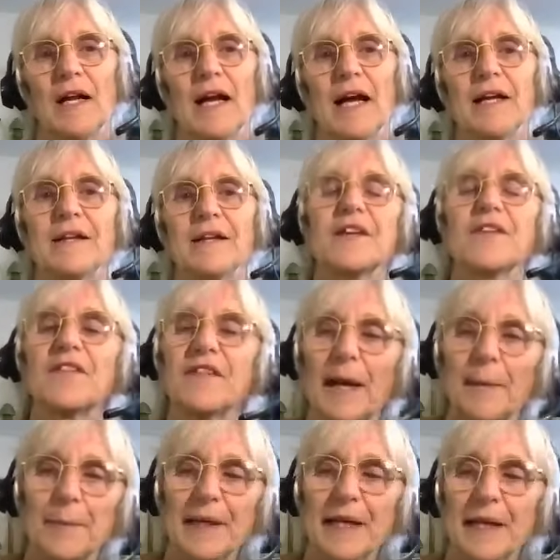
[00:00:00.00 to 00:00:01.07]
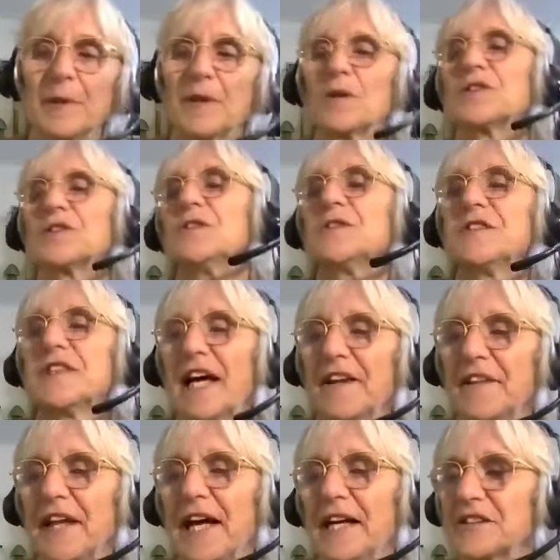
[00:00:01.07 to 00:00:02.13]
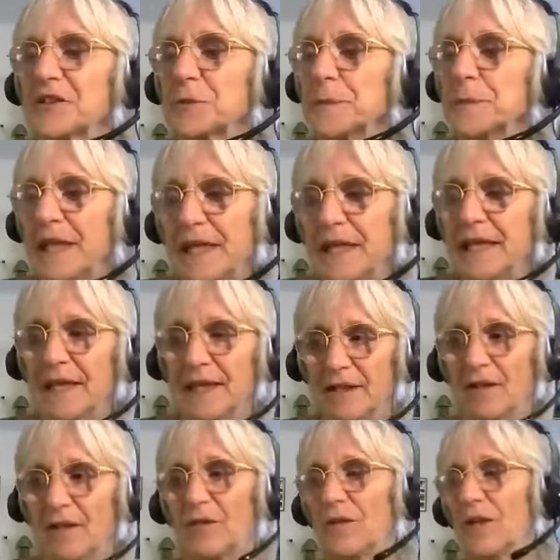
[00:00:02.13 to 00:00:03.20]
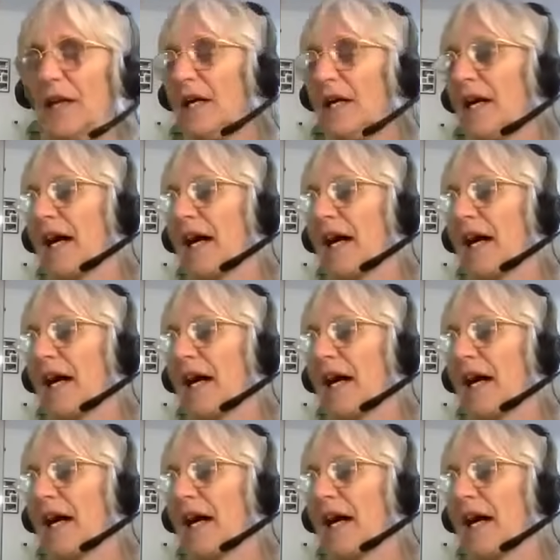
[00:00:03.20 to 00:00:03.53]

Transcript: Like this is happening because you said that to me and all,